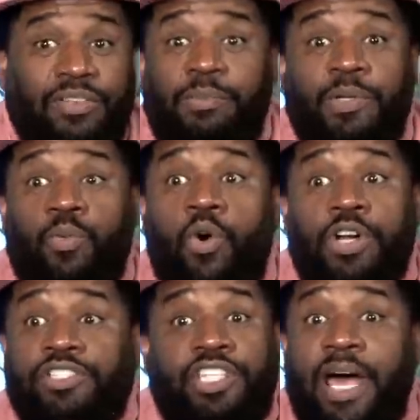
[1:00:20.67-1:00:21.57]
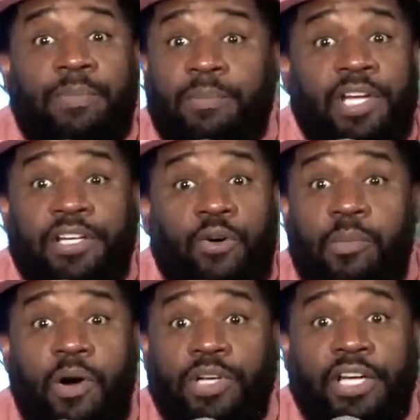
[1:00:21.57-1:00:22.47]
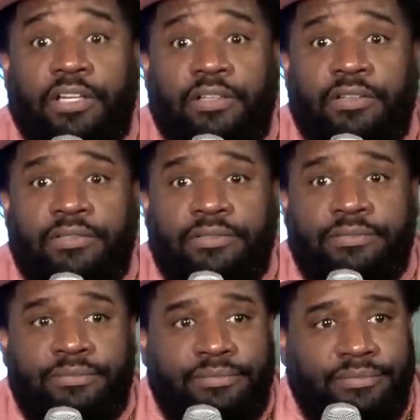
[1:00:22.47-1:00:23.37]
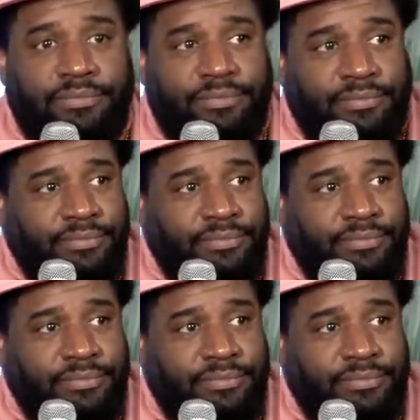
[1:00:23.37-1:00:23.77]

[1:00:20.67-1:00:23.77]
Don't ever put Warren Sapp up there no more. Nigga. Haters.